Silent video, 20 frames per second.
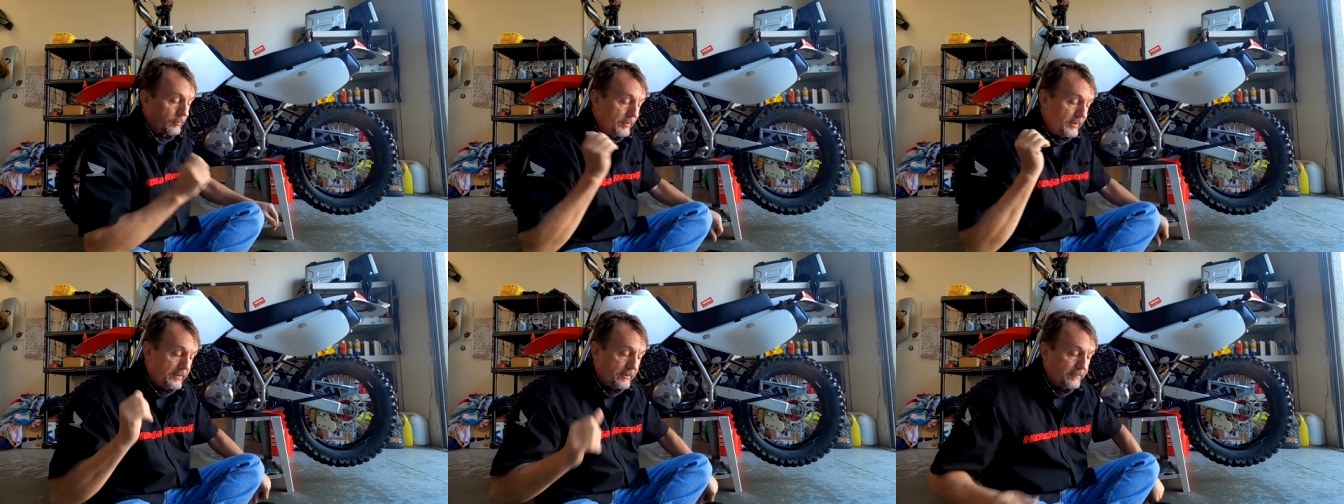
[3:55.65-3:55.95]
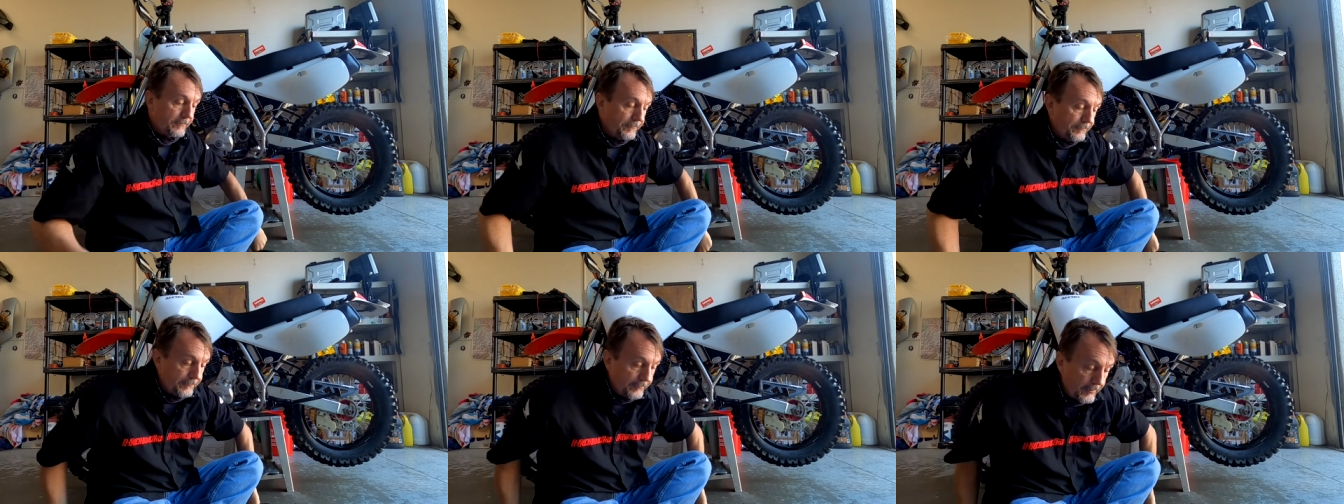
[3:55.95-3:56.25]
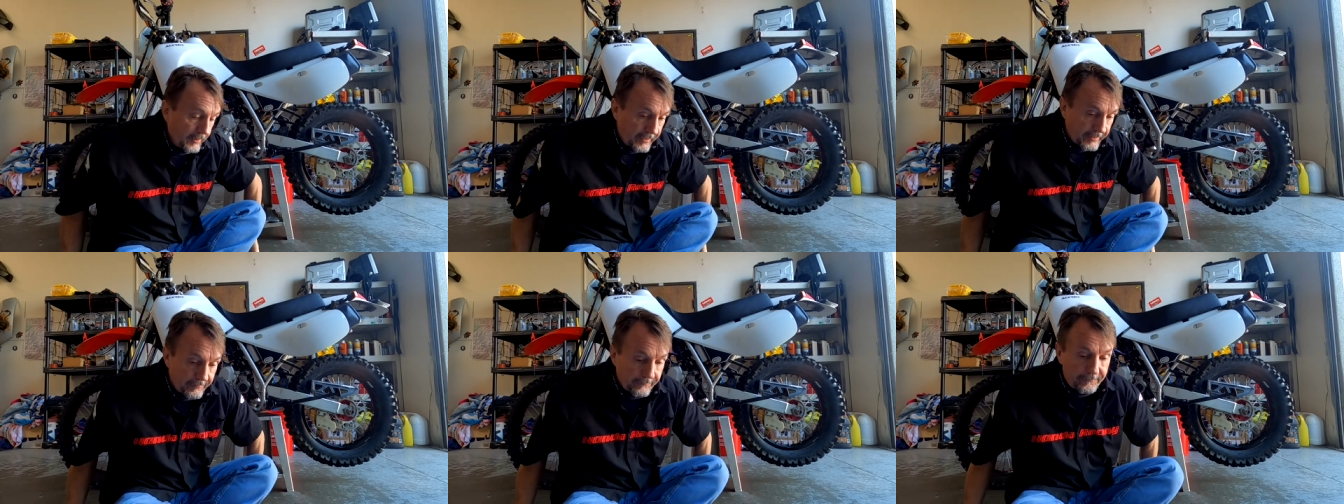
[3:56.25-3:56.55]
With the
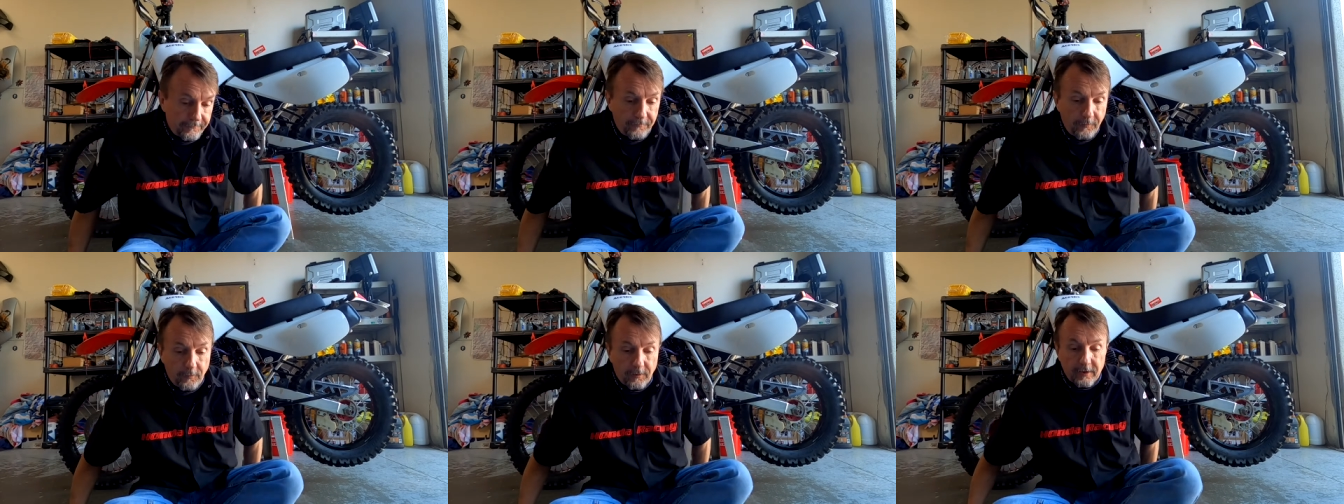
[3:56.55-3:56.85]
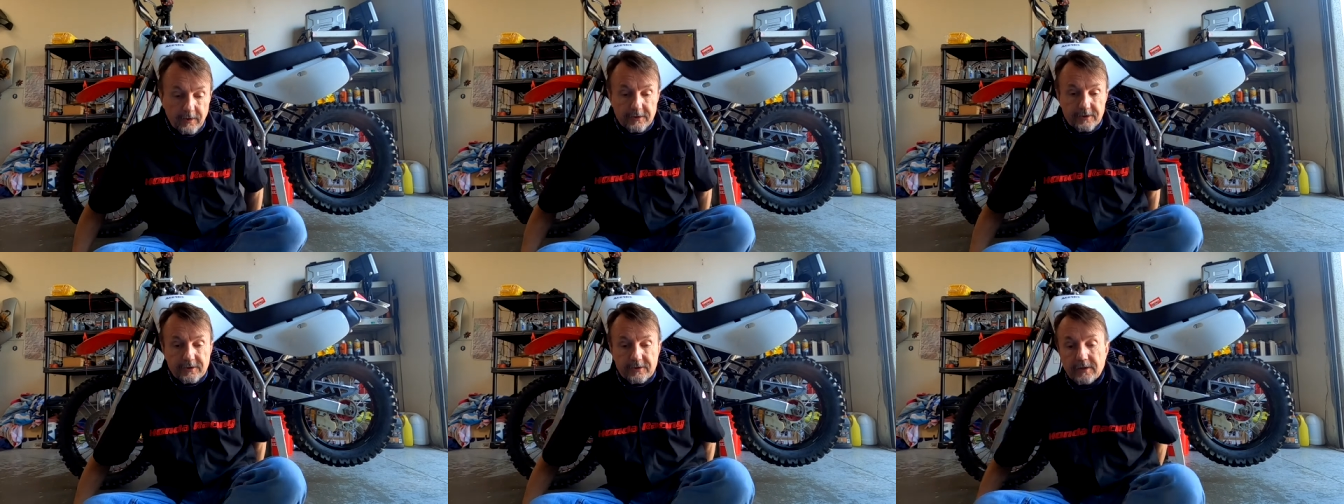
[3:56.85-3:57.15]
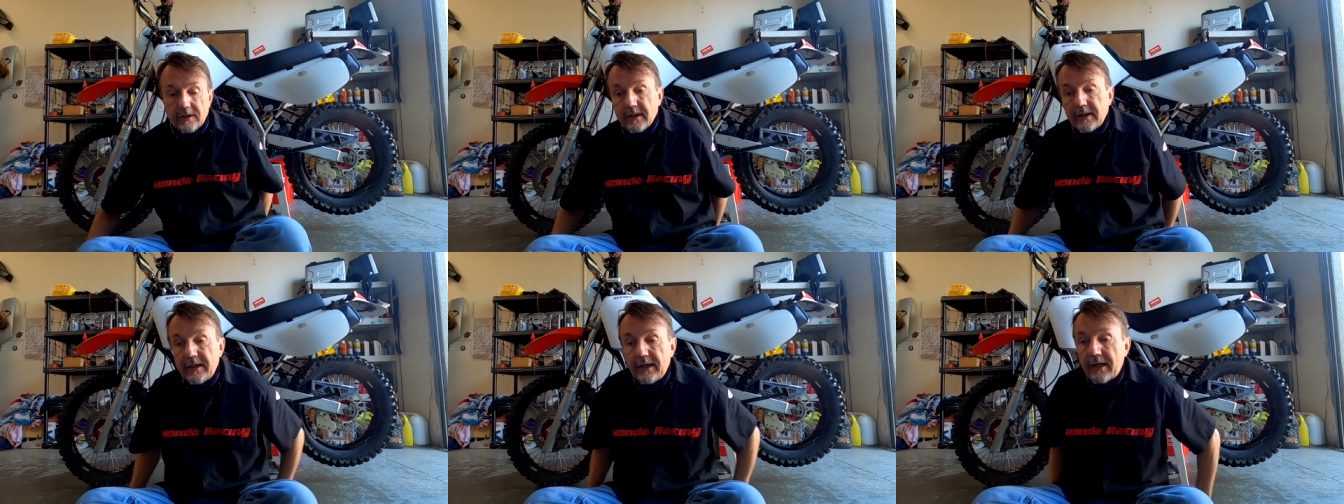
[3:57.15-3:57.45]
front forks,
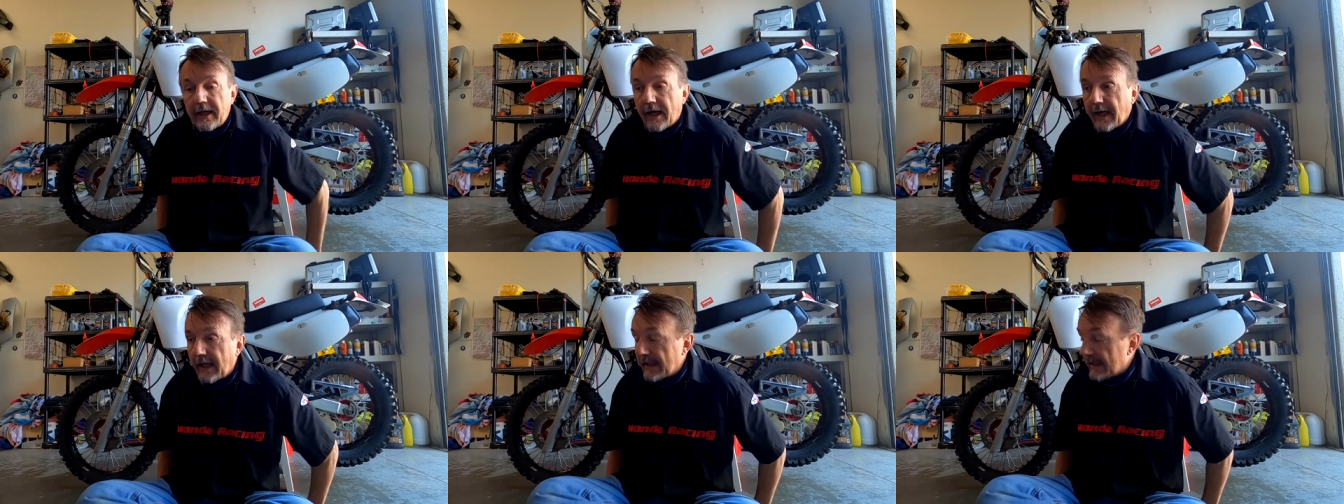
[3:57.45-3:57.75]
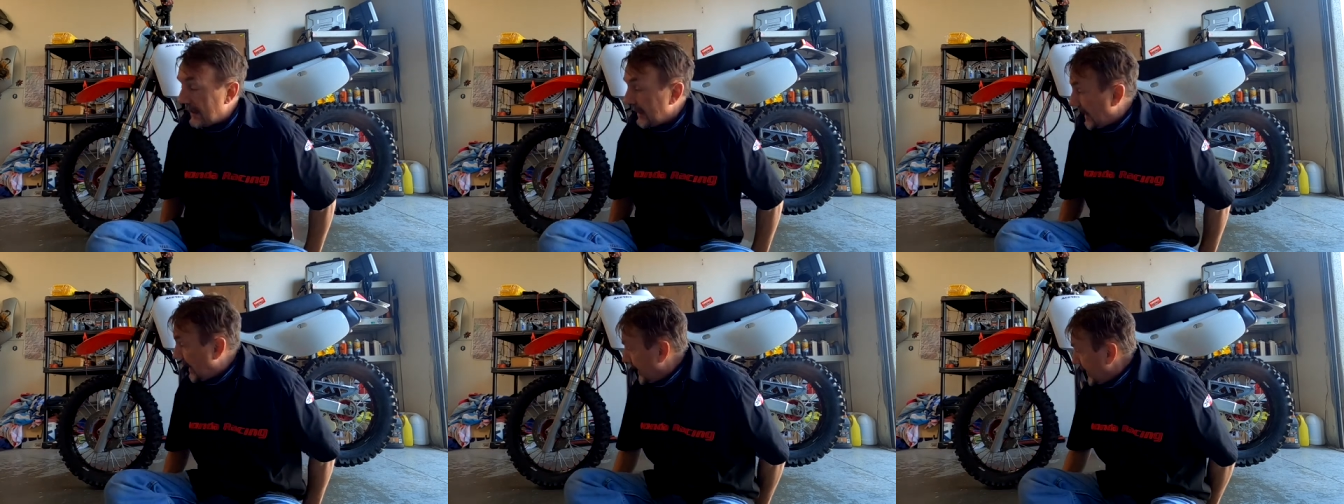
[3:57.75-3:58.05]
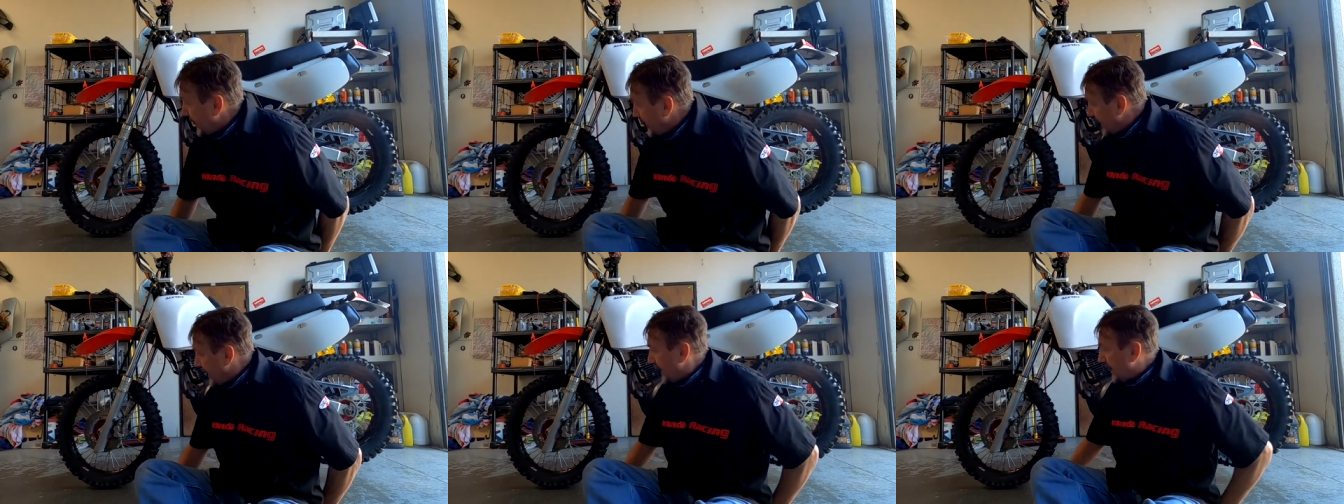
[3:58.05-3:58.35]
a
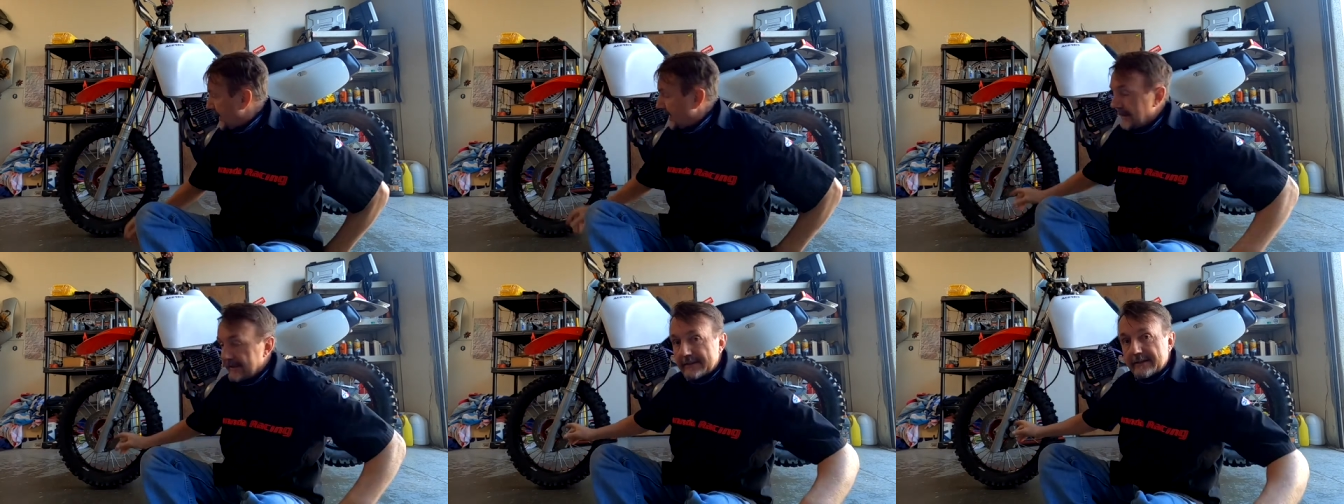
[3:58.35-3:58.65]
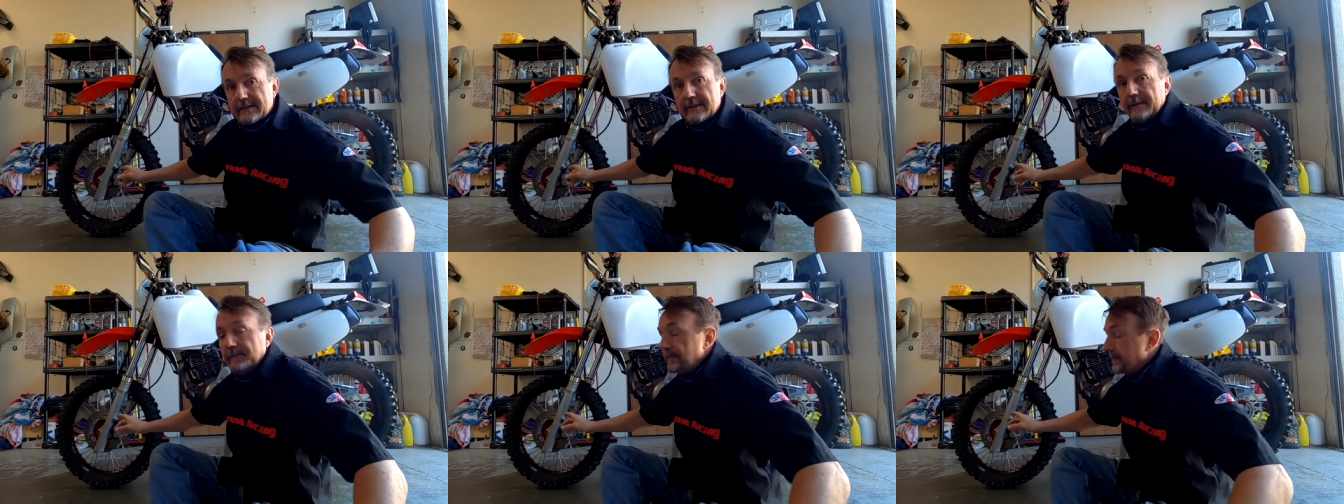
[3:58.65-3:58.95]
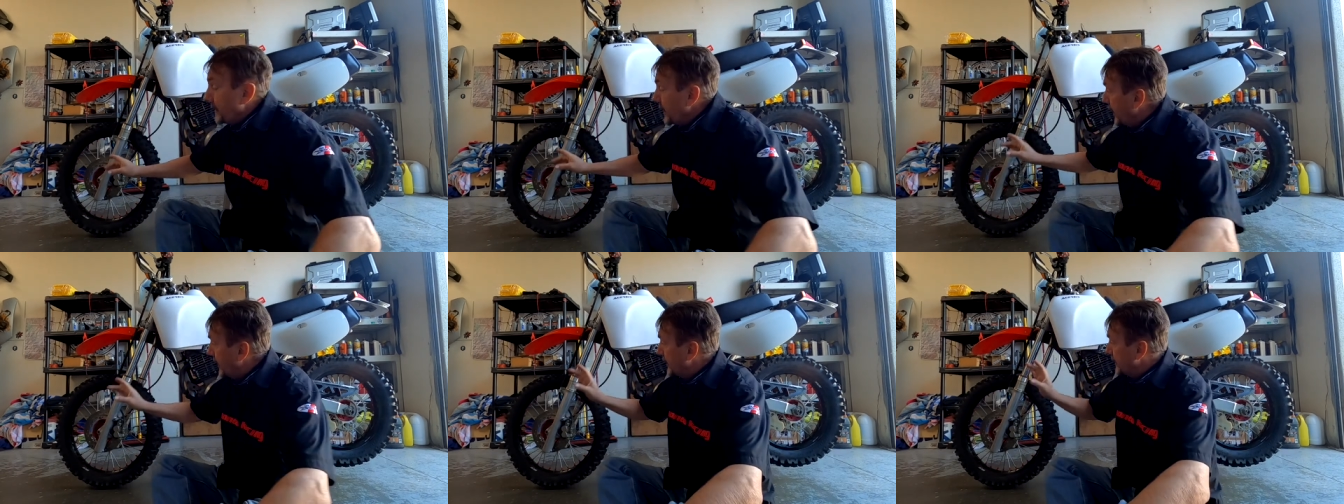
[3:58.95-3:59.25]
lot of guys
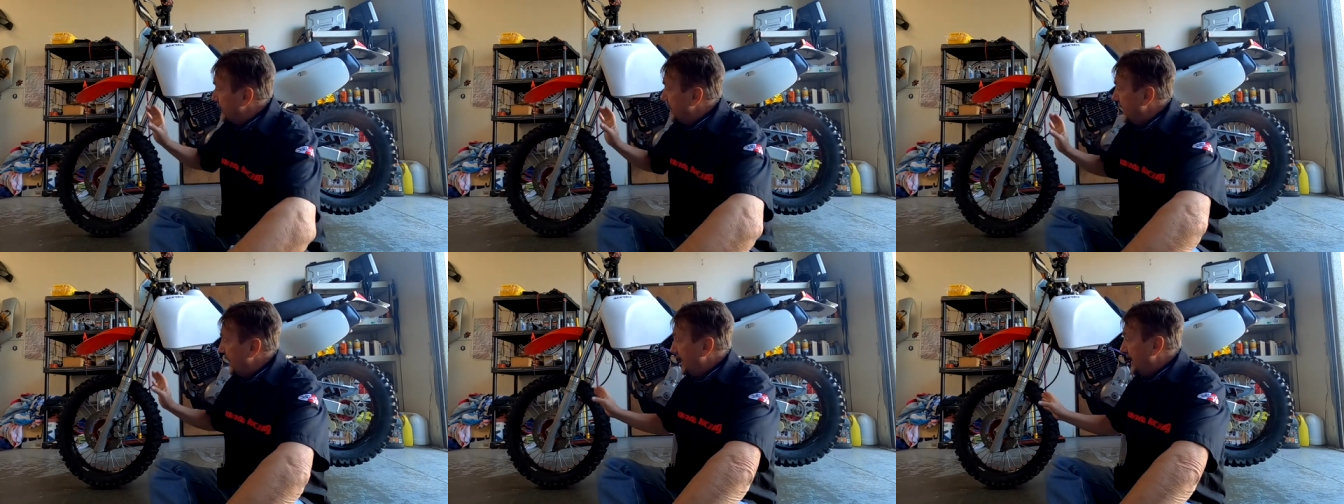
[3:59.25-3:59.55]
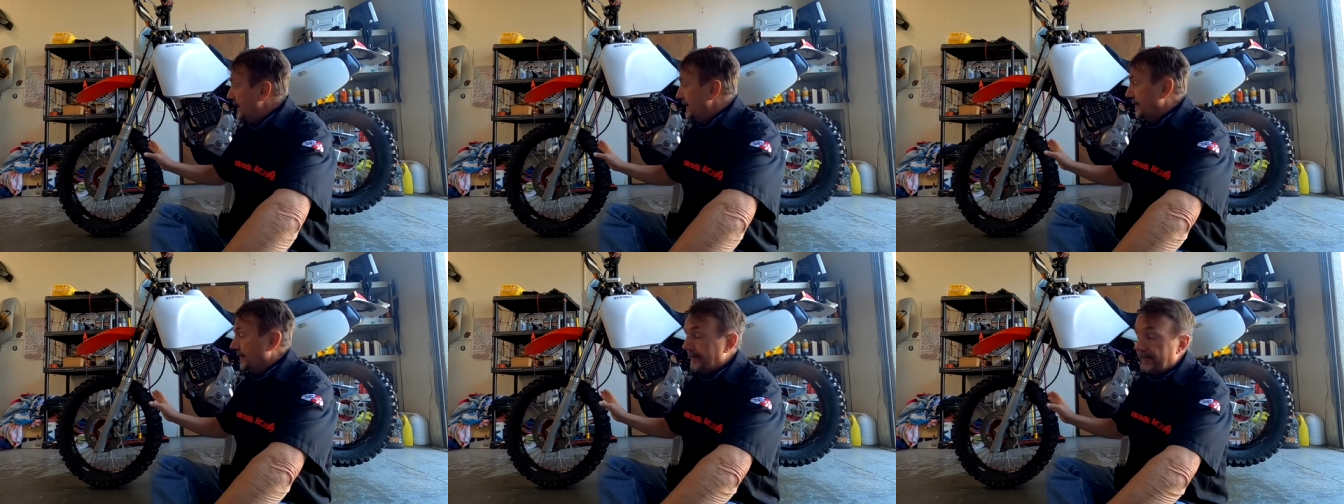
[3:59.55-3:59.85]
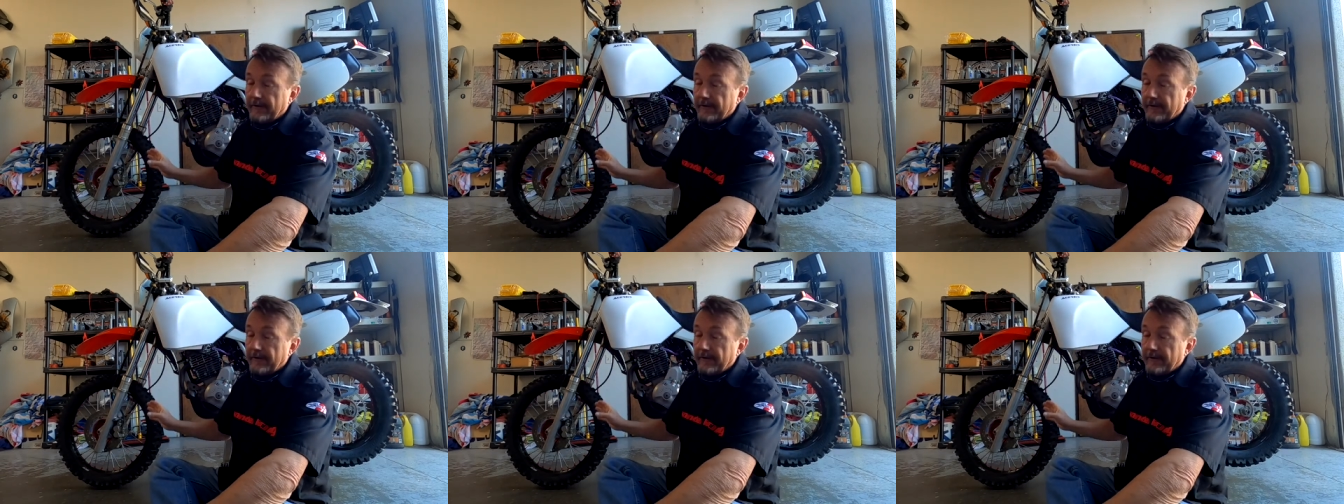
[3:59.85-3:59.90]
are taking the